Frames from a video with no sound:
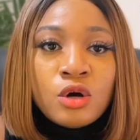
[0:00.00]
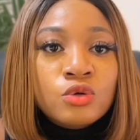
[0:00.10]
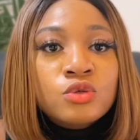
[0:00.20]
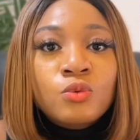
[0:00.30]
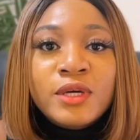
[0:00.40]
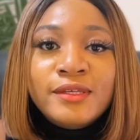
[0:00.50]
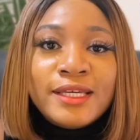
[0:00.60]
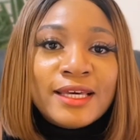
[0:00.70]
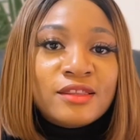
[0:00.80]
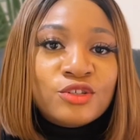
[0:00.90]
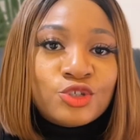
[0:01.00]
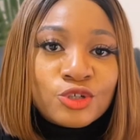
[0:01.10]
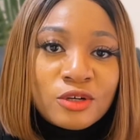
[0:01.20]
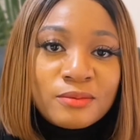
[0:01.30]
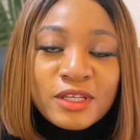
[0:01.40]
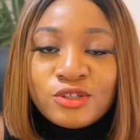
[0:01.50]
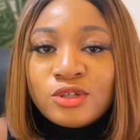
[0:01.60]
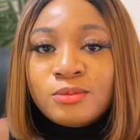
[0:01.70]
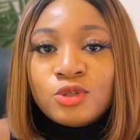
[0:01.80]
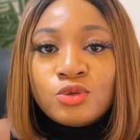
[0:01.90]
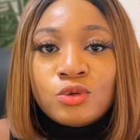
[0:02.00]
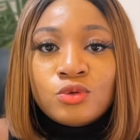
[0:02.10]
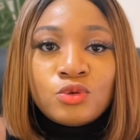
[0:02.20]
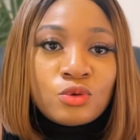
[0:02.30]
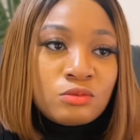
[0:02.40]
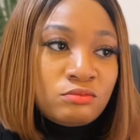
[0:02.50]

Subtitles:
Also, when you get the job, their job is to also,